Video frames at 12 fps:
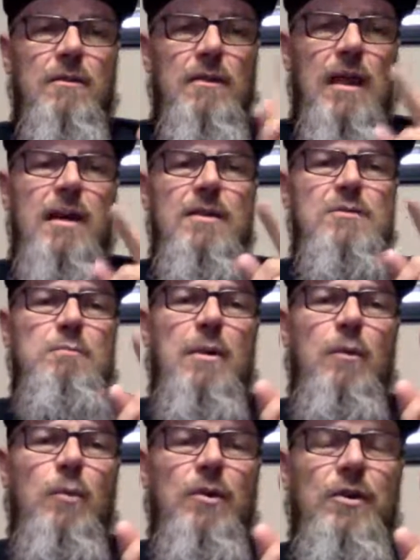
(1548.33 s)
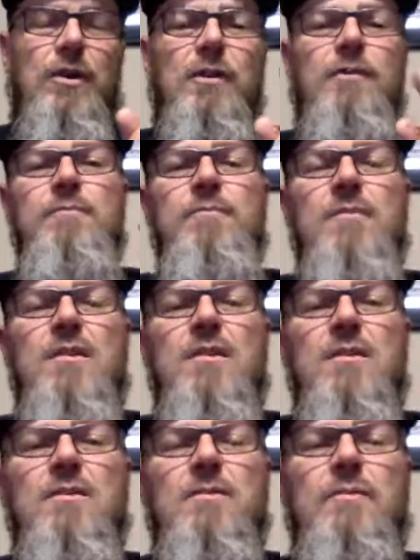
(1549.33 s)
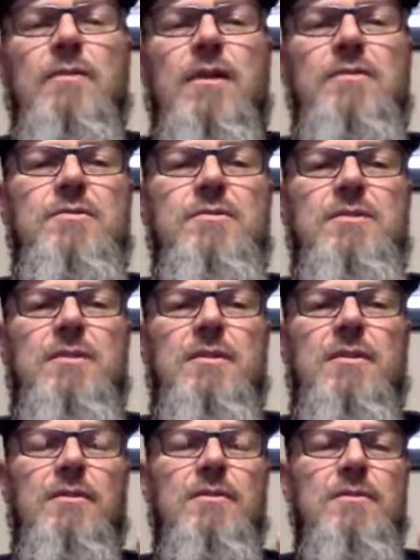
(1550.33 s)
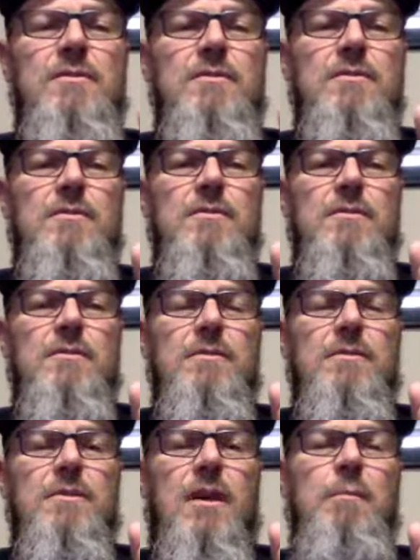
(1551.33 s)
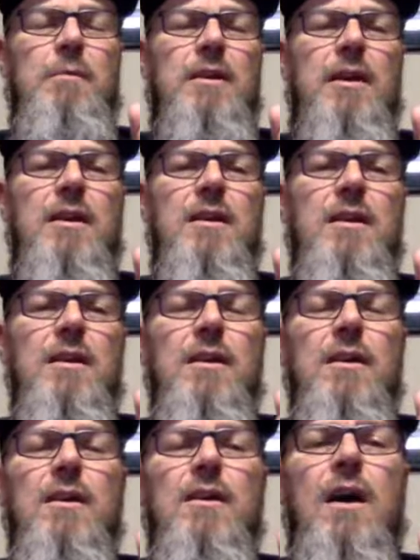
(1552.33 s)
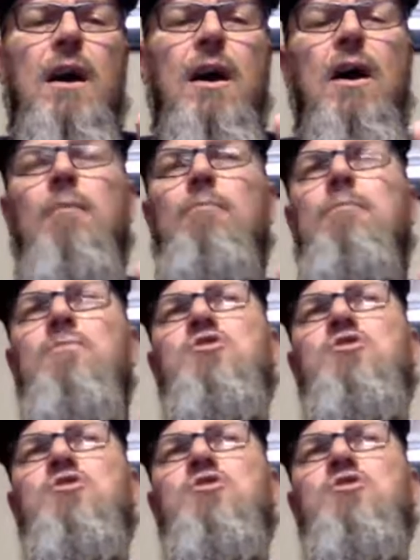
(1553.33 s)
that is my work. Interesting time of day. Oh